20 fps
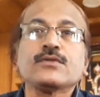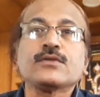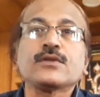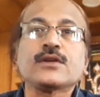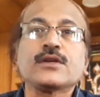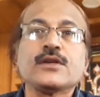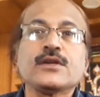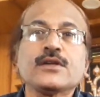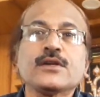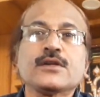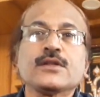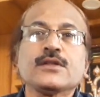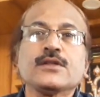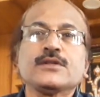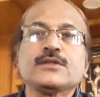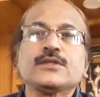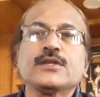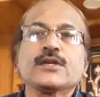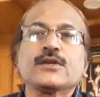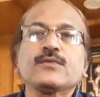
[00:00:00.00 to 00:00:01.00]
return the
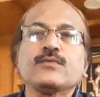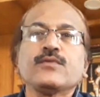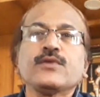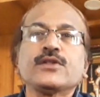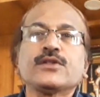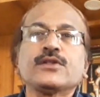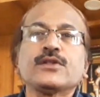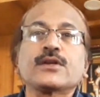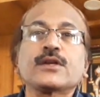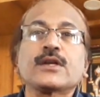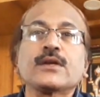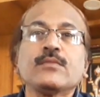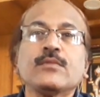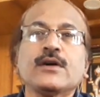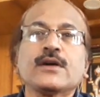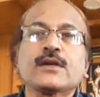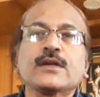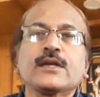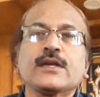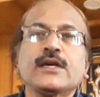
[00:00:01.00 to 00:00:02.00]
check with a
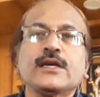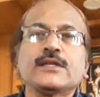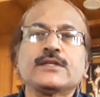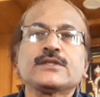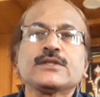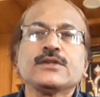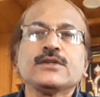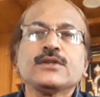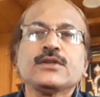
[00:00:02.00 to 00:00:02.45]
remark as